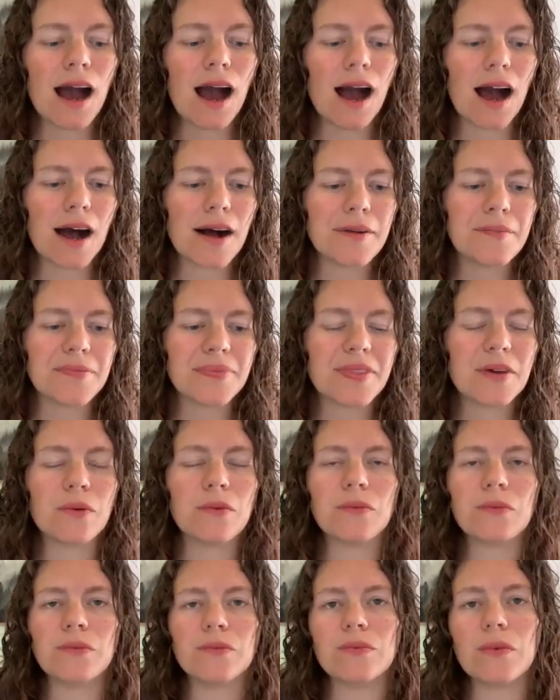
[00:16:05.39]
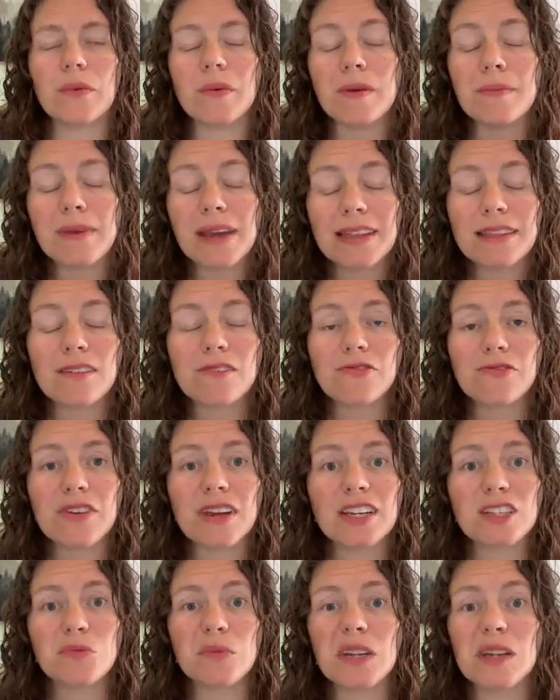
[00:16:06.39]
that when we made the fix,